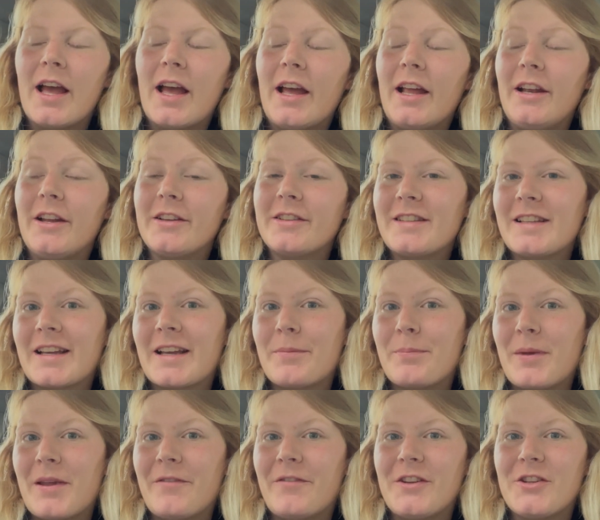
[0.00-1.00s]
It looks like a
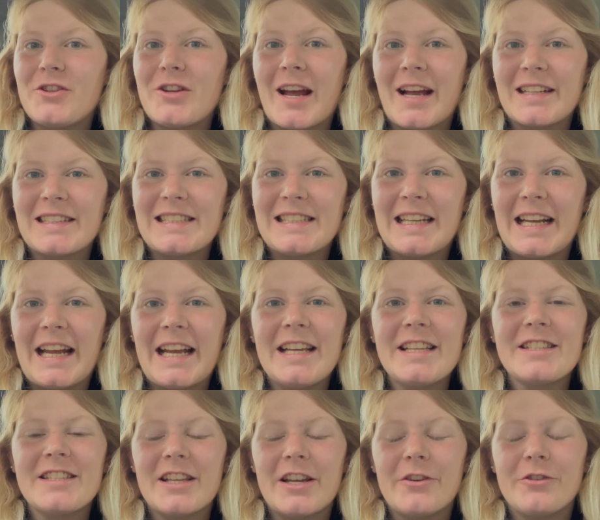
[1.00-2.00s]
beefy track today,
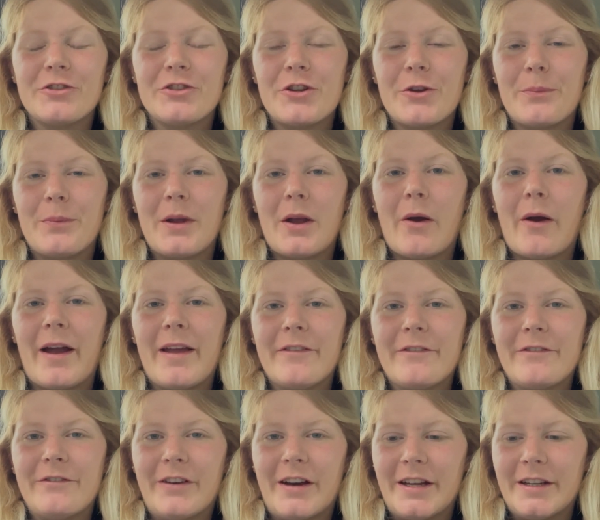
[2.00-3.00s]
so it should be quite
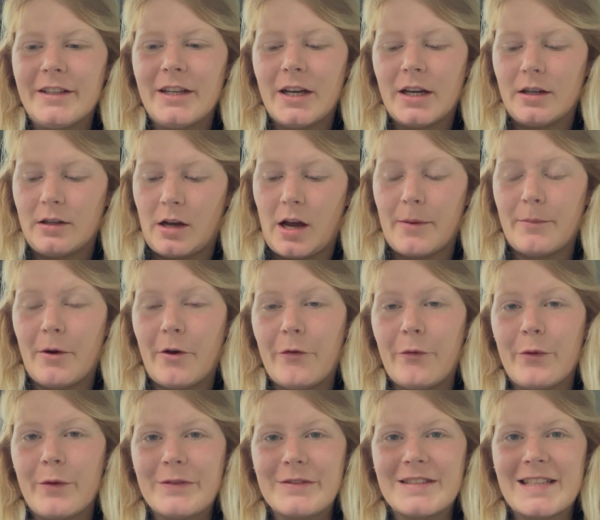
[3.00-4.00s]
fun. I'm off
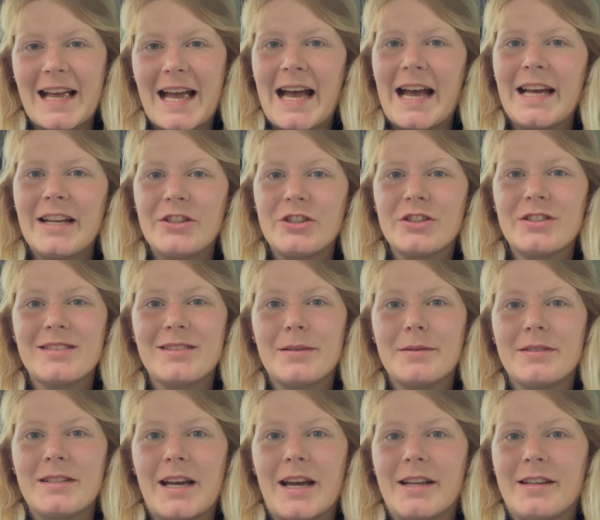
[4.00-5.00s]
with Dad, just
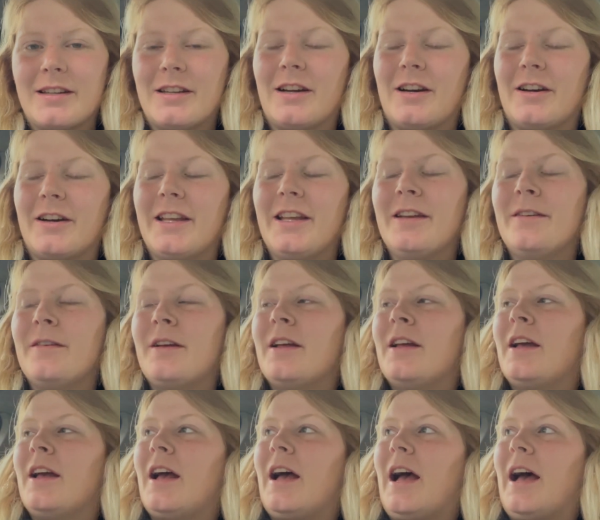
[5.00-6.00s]
Dad and I,
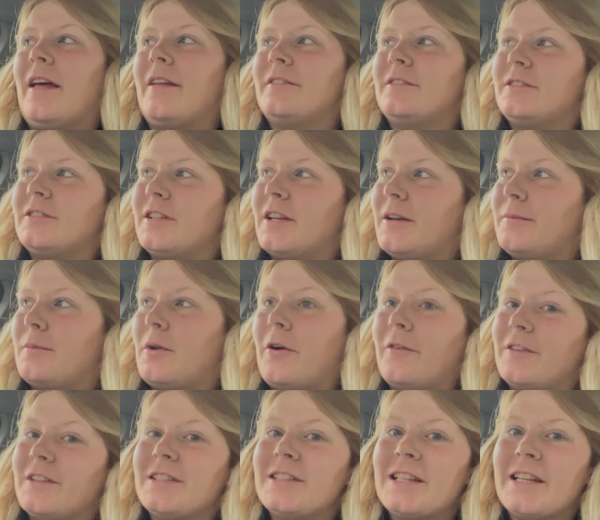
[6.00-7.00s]
and
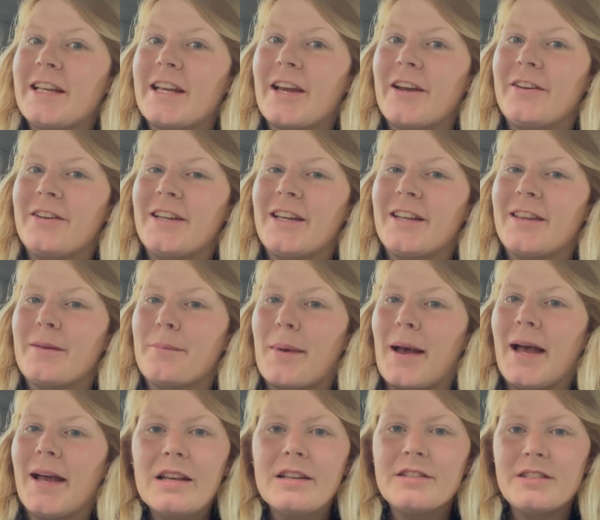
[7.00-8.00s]
obviously Cody in the
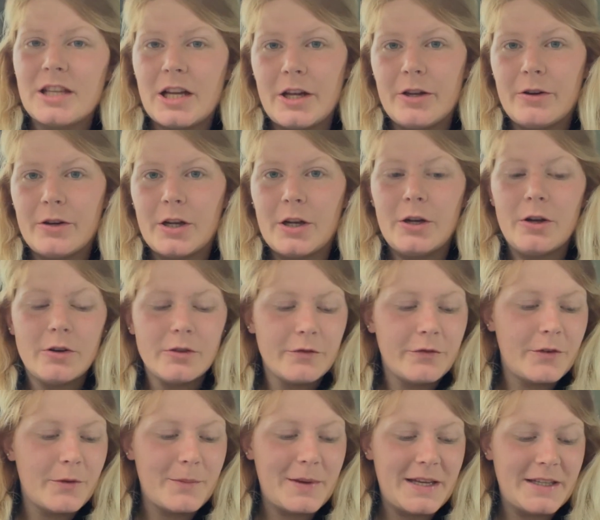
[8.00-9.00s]
back. So a lot
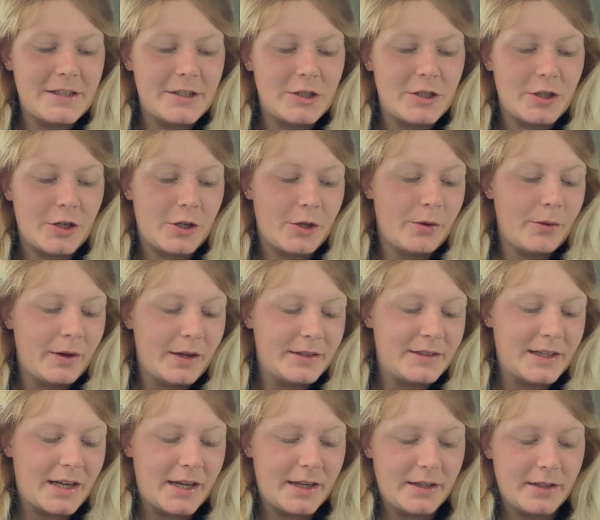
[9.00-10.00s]
for me to do.
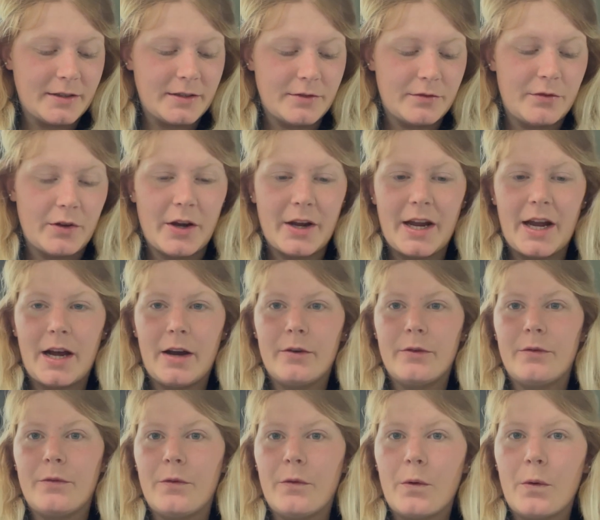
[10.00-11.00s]
Dad is very
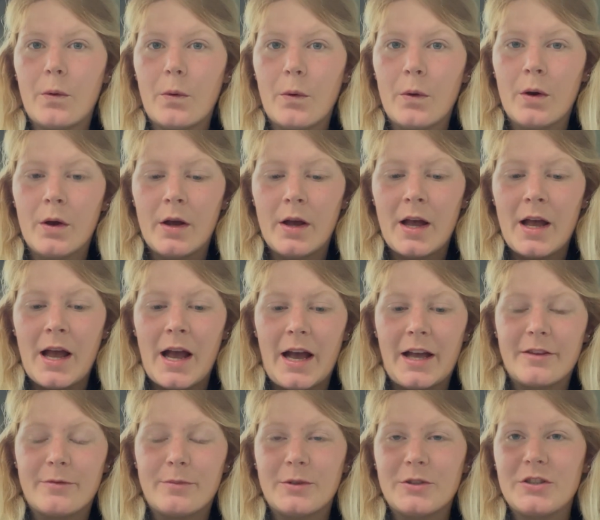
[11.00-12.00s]
helpful
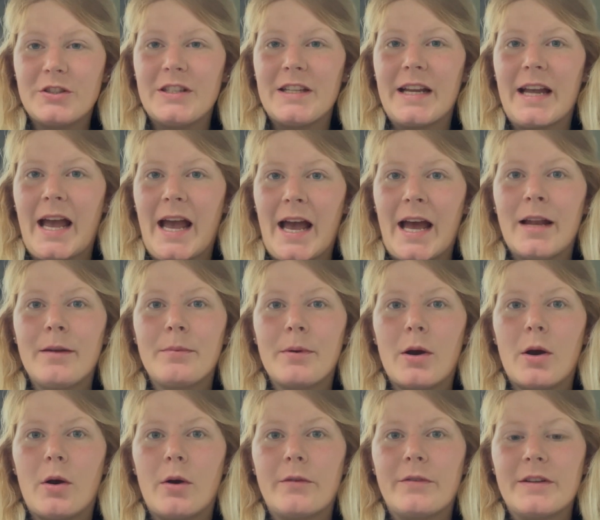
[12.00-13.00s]
as much as he can, but
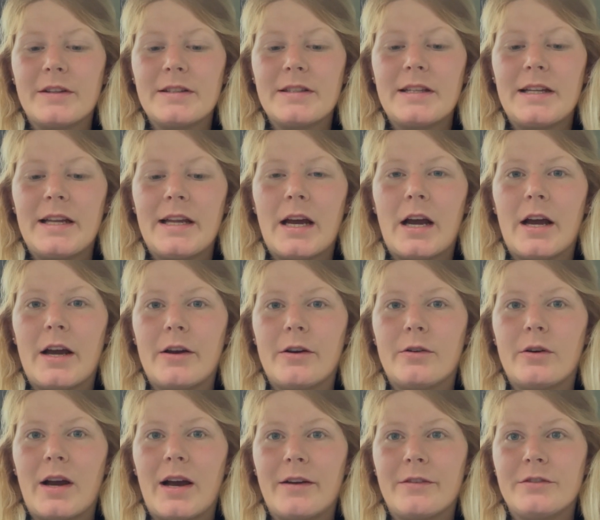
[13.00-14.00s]
obviously I'll
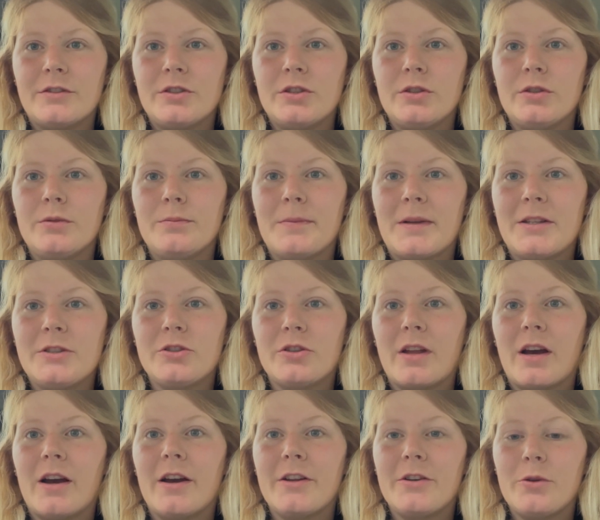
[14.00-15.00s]
have to make sure
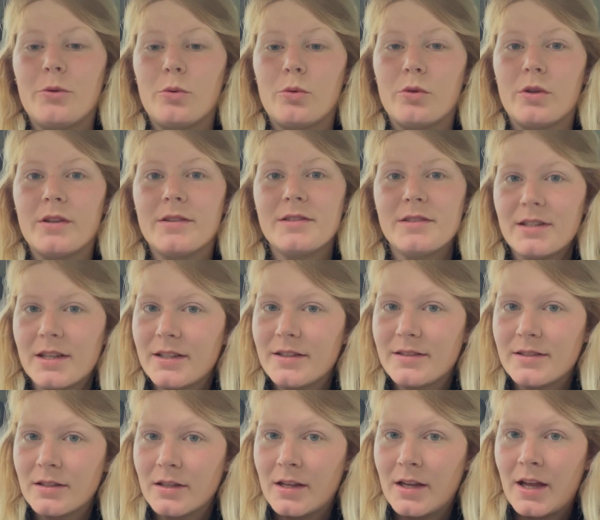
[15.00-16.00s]
that I do all the
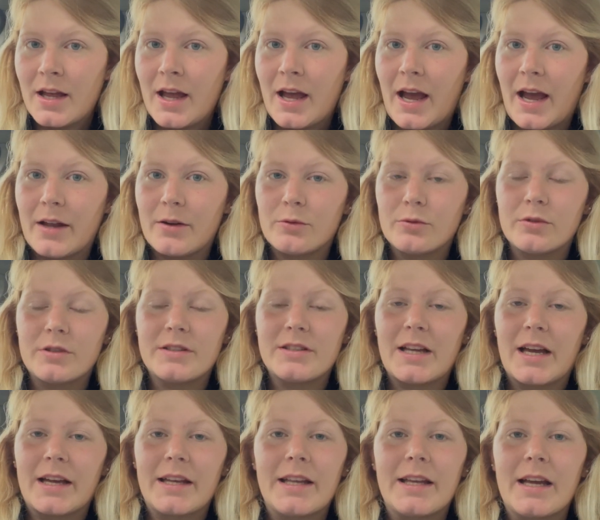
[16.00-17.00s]
studs and all the
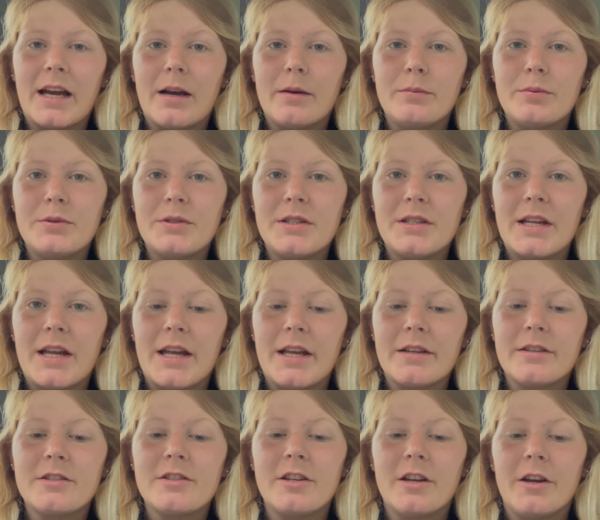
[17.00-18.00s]
tacking up today,
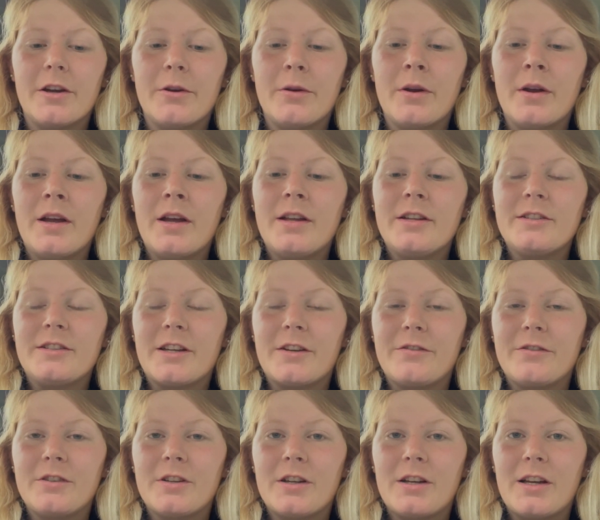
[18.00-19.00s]
so
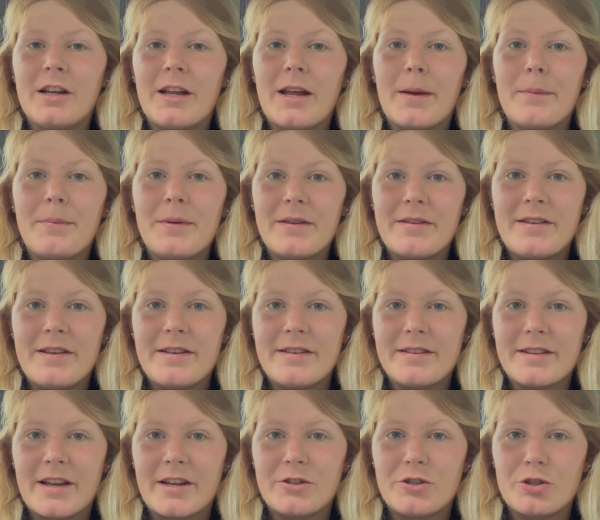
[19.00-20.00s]
definitely a busy
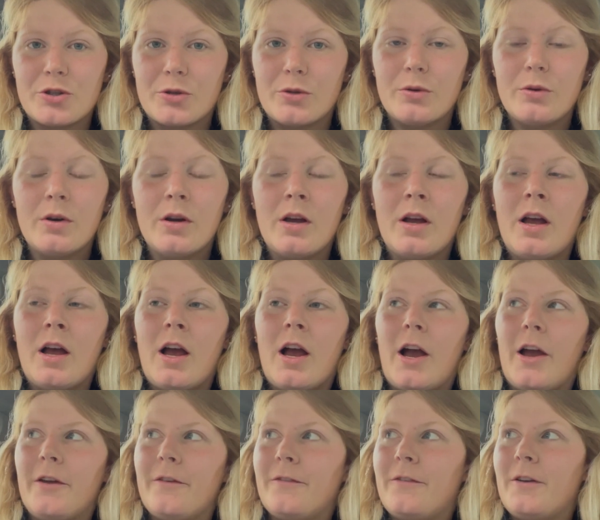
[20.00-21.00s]
schedule.
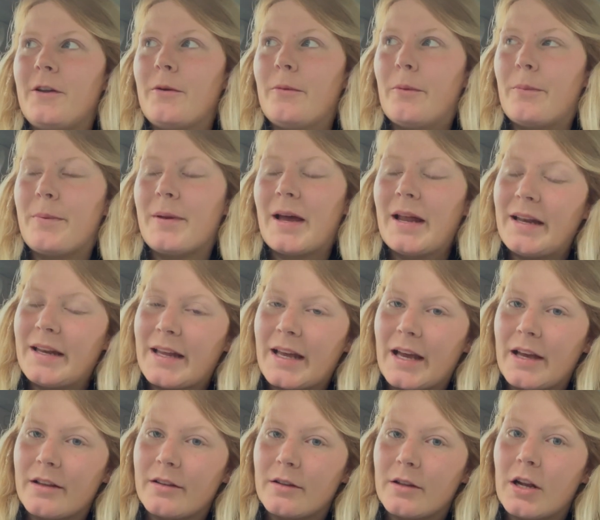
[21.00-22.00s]
Hopefully we'll be able to
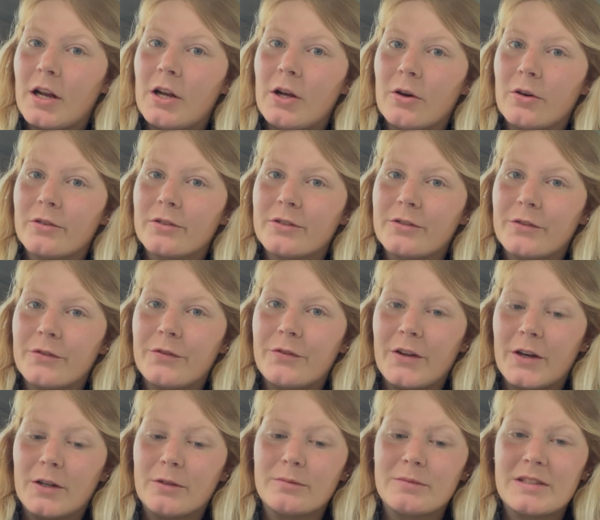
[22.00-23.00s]
get lots
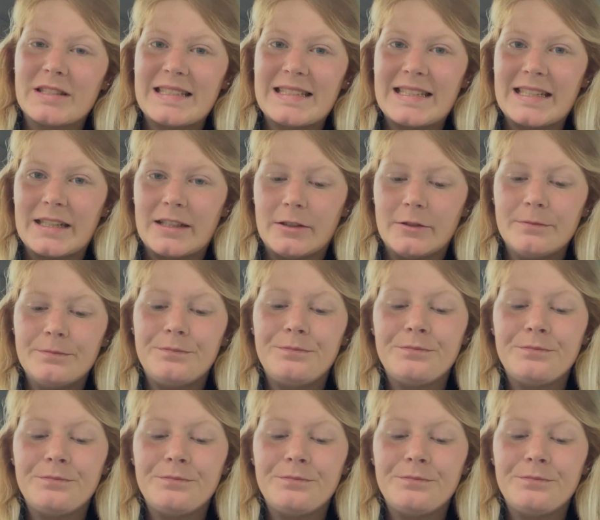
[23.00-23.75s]
filmed still,